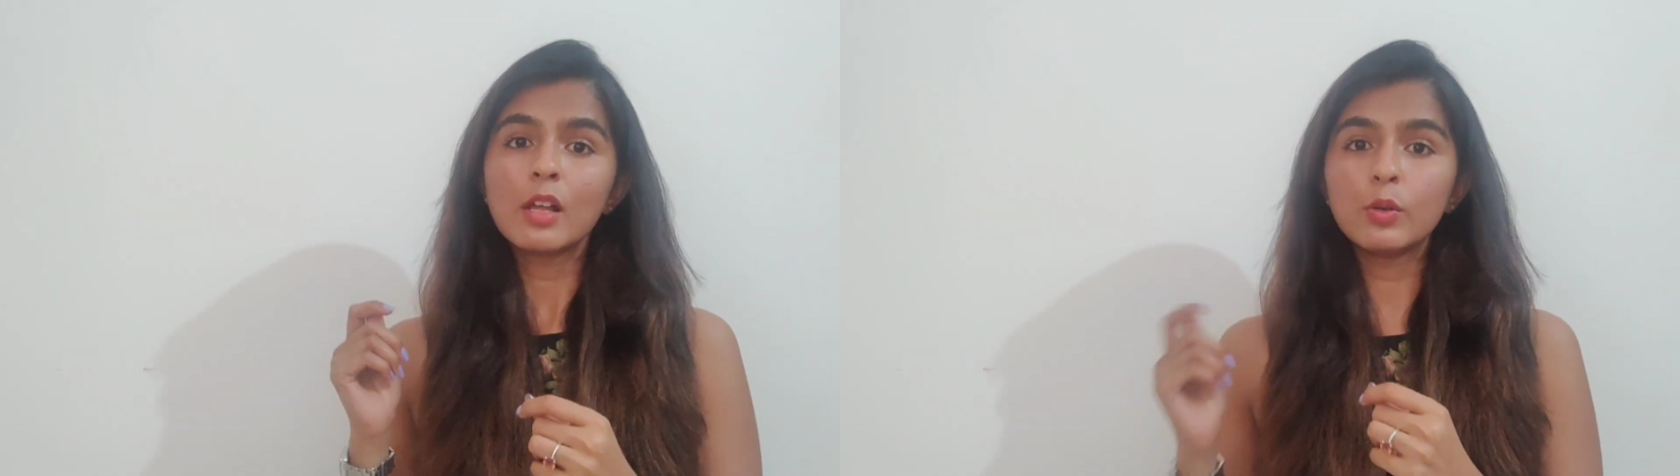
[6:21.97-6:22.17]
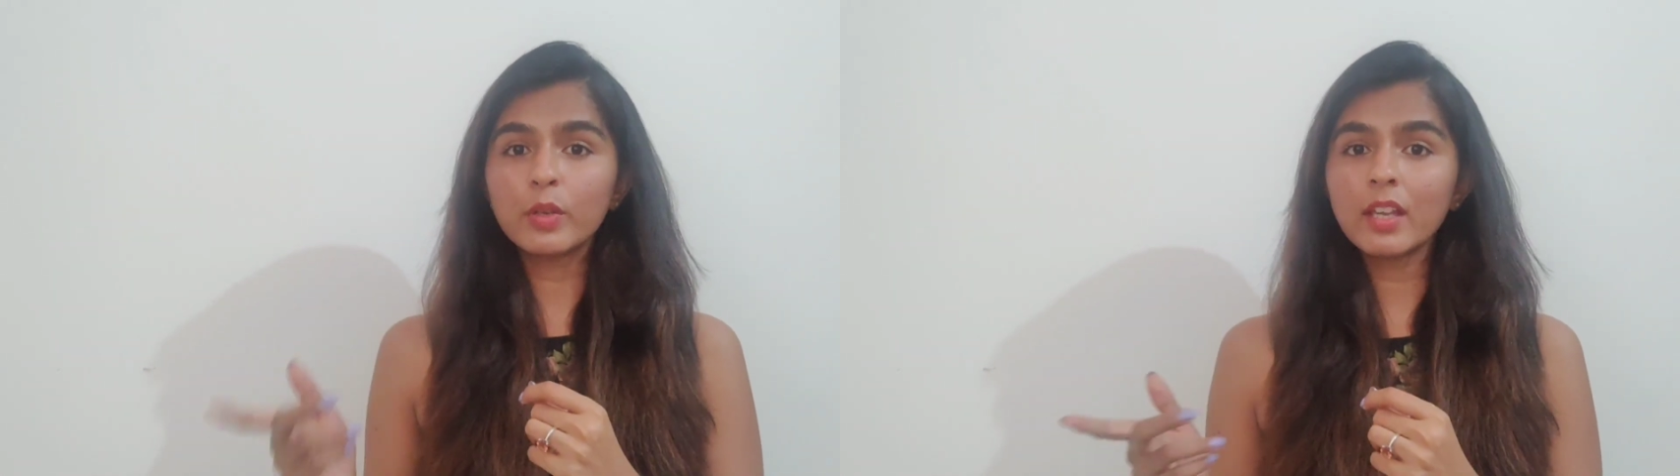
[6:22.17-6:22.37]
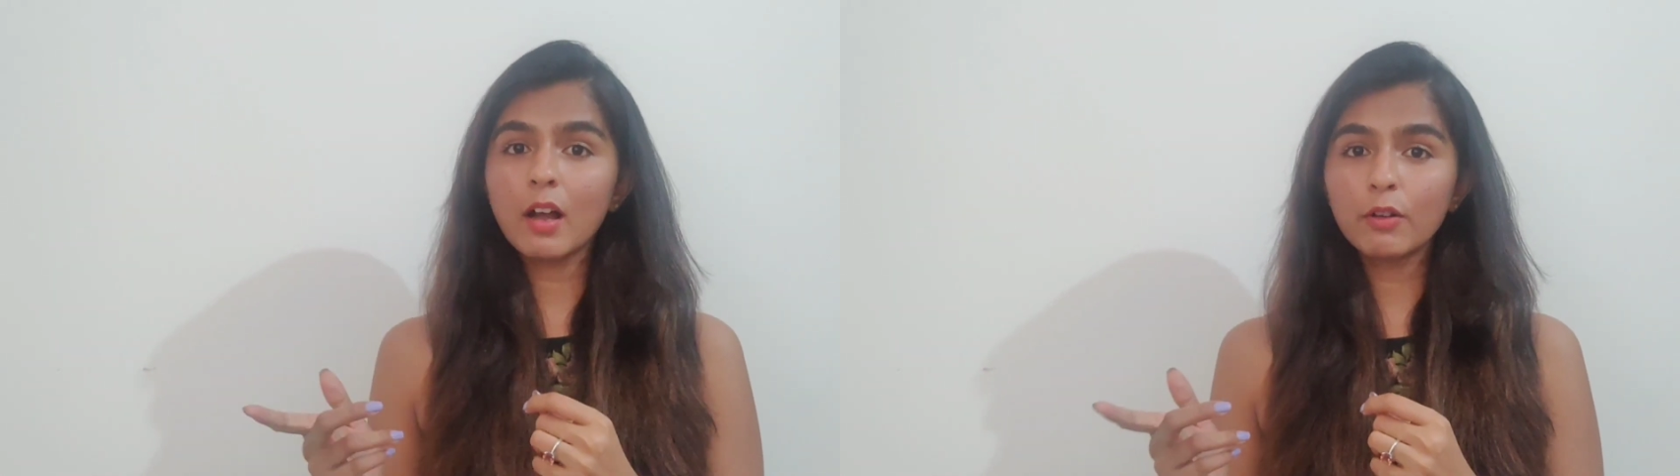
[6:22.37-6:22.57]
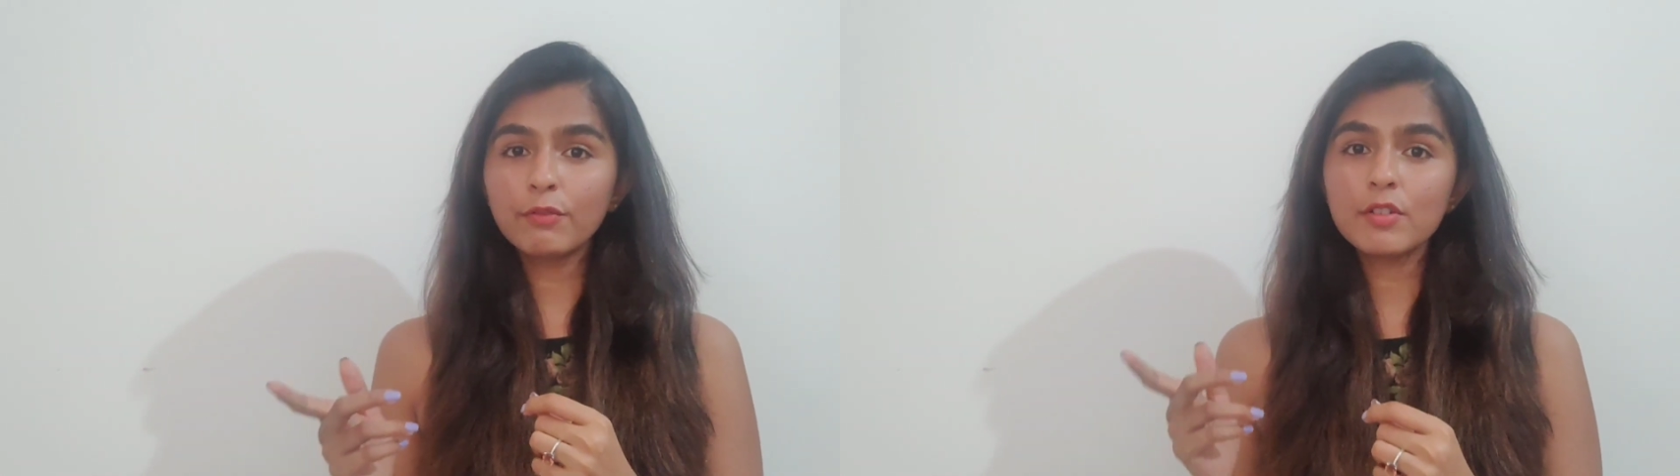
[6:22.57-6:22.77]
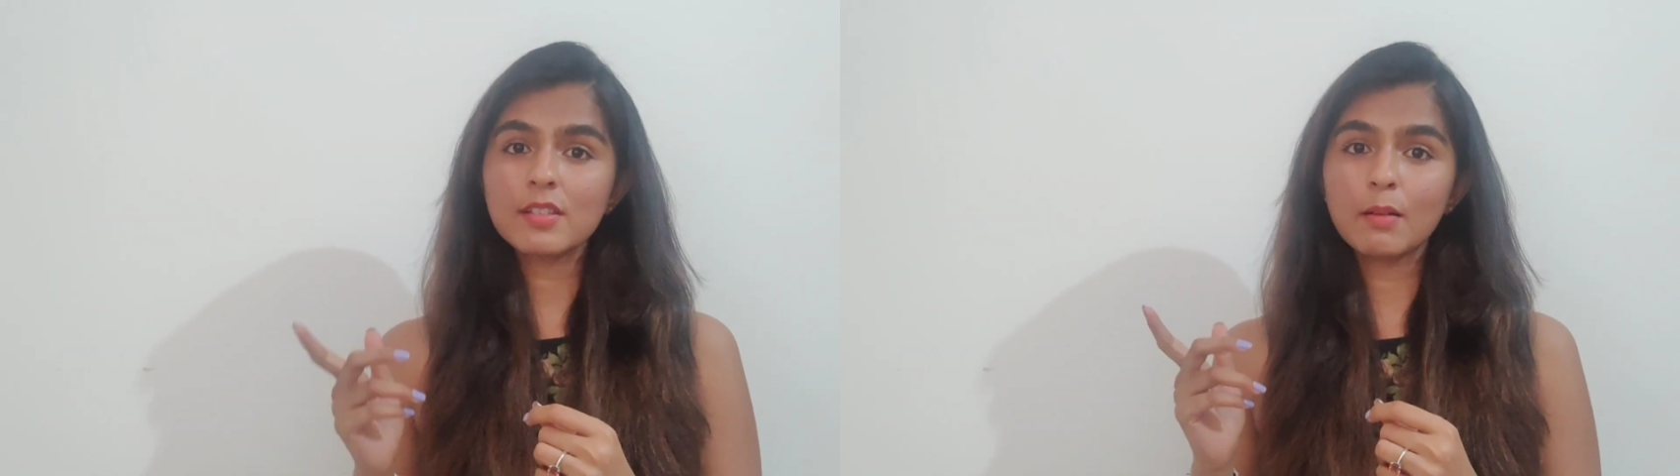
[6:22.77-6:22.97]
looking
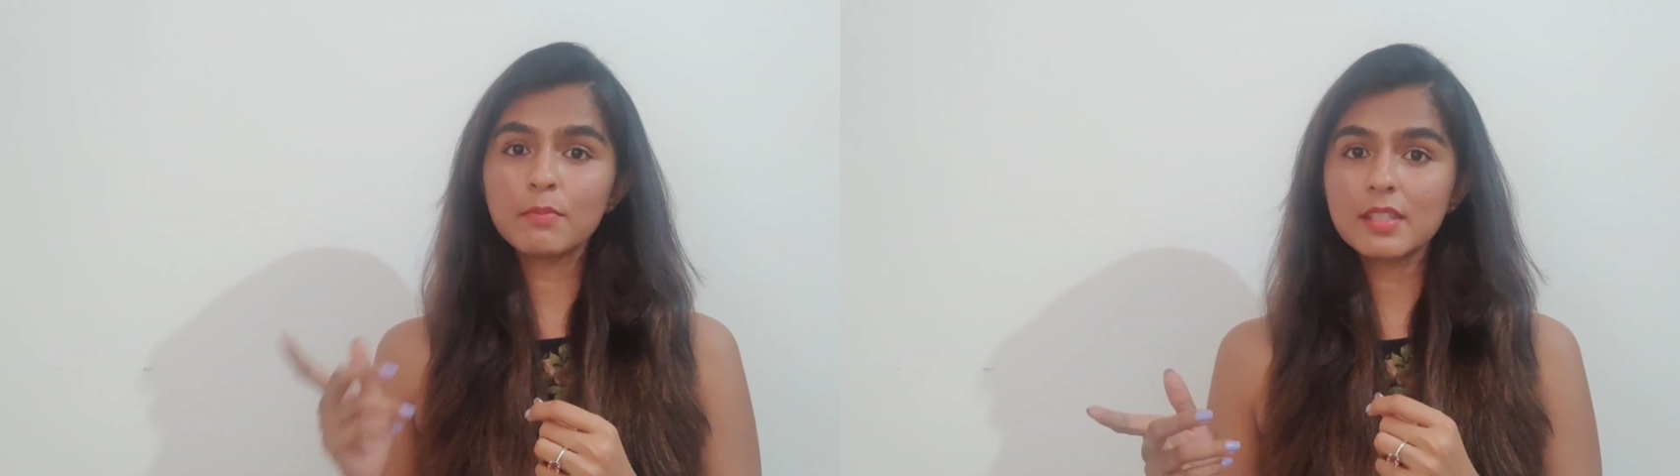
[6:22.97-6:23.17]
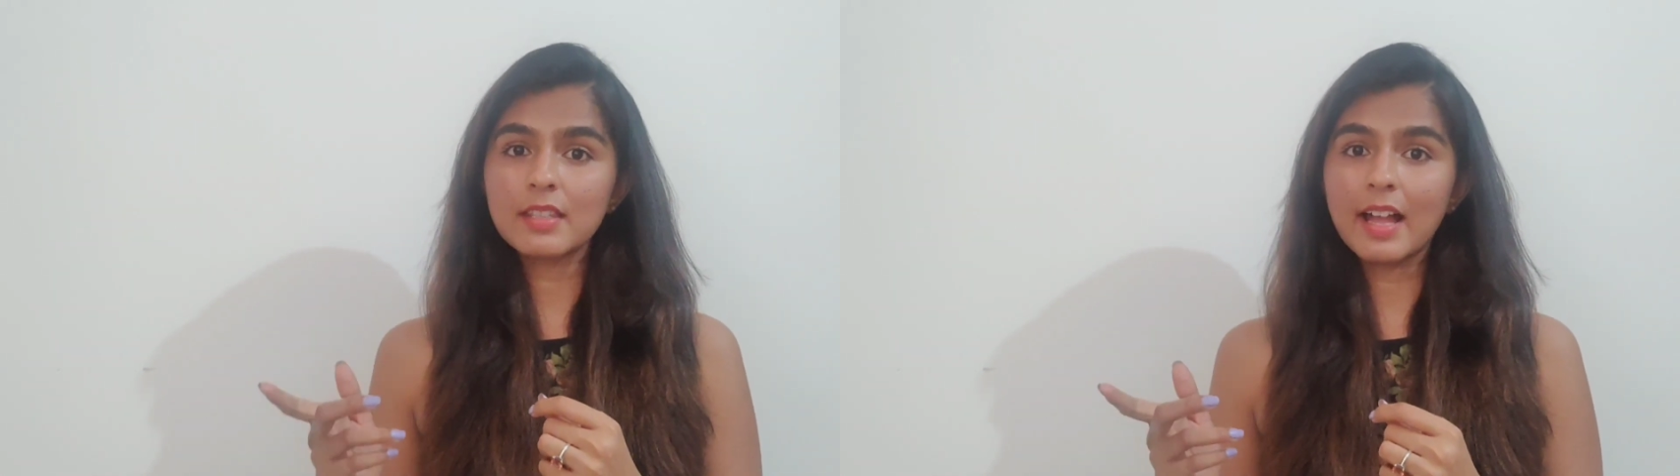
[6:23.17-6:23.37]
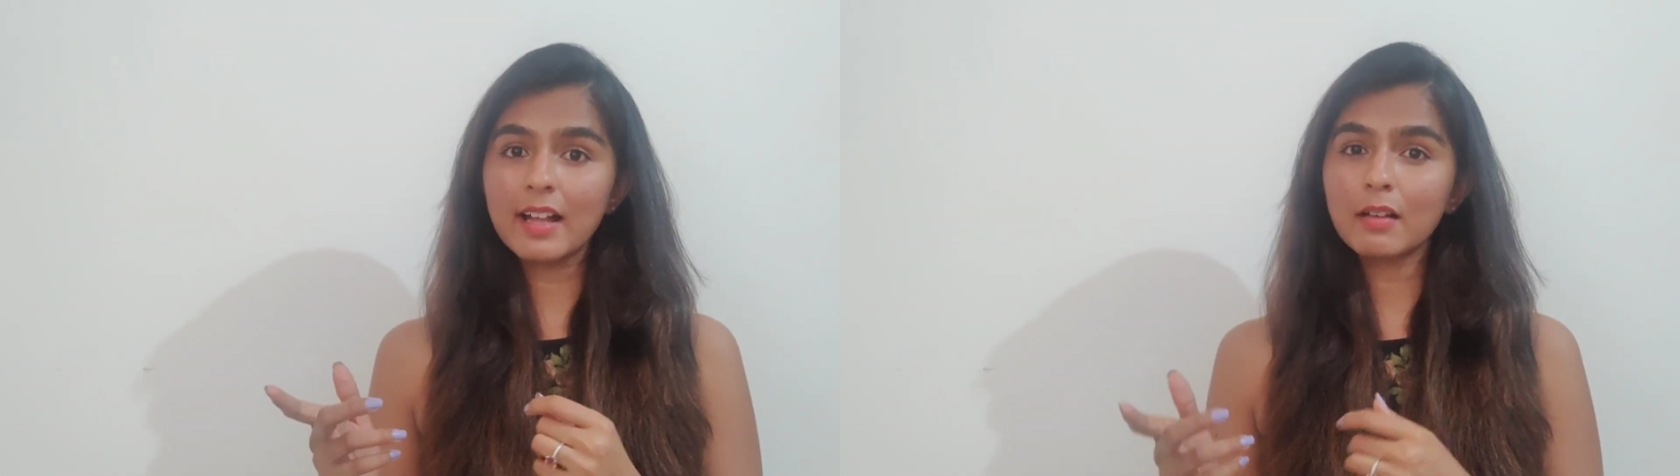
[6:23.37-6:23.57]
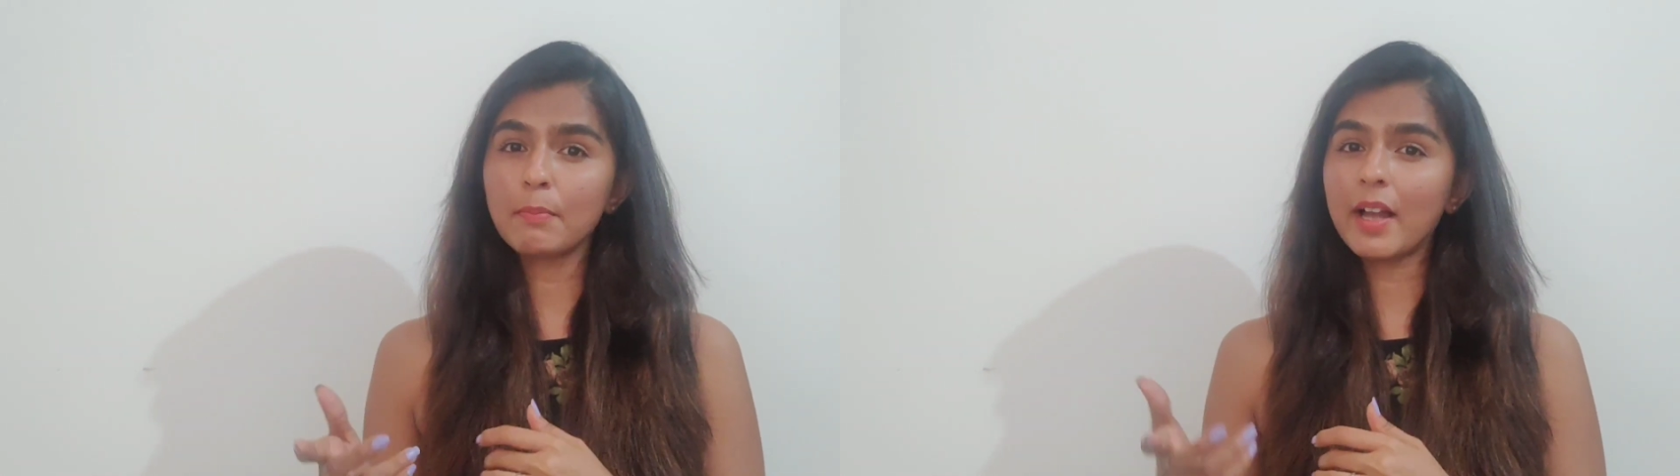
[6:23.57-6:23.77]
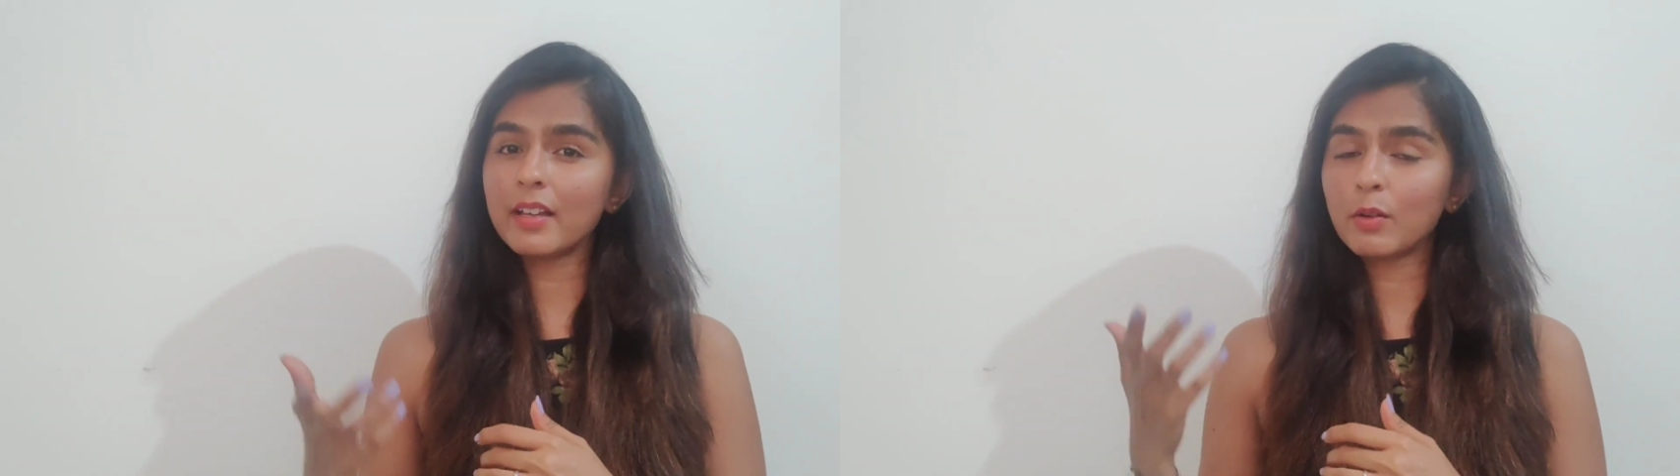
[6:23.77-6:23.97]
out for some
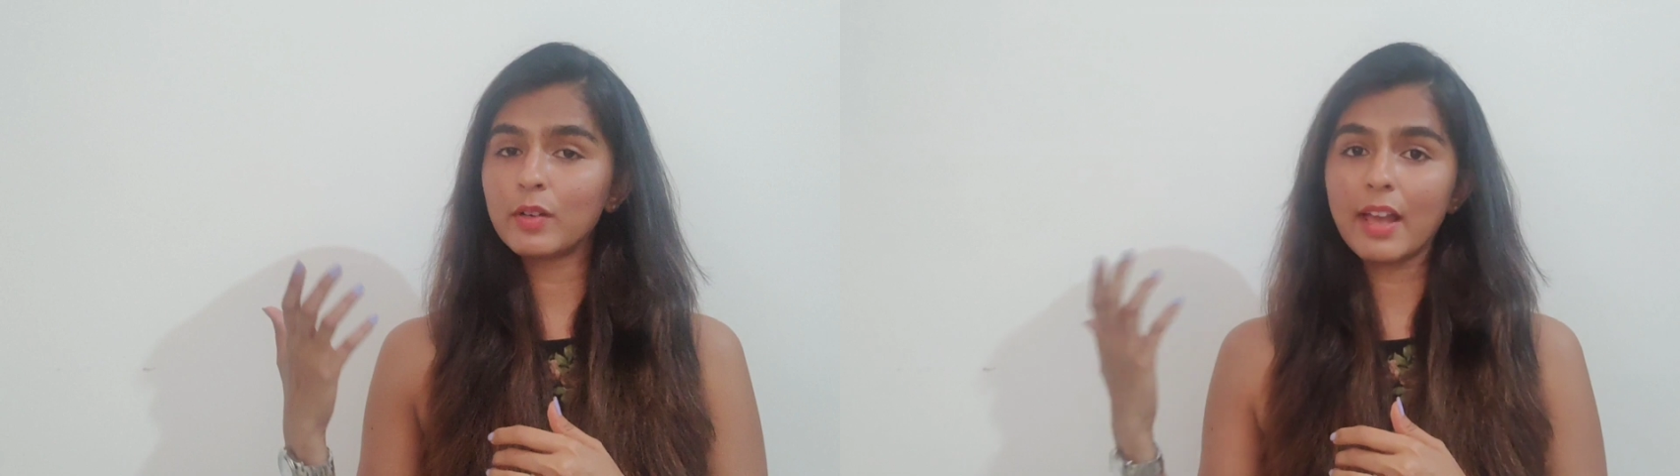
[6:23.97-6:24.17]
snack by around